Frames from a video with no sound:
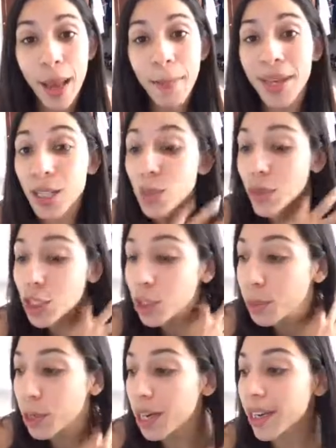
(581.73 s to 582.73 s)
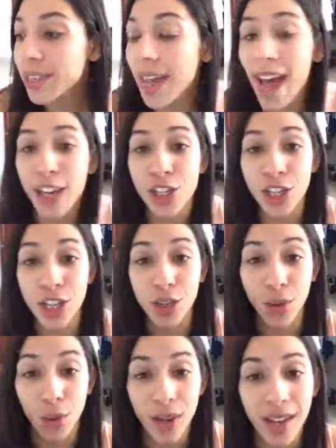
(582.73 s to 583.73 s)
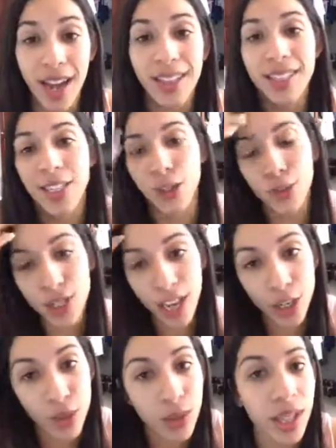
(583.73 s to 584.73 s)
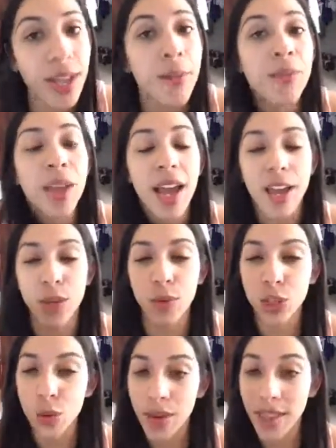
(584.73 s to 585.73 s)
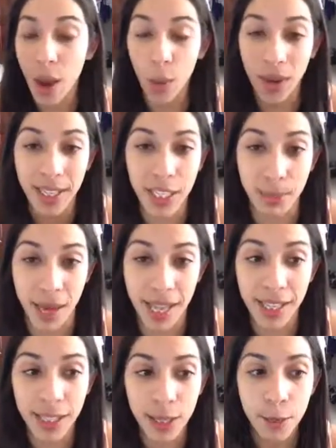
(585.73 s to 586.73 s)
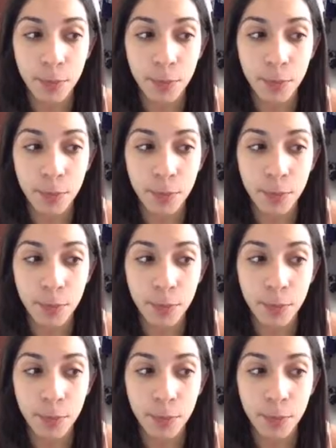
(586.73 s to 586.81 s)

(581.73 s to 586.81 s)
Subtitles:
Because once you put it into action and you organize it and you schedule it and you enjoy that white space,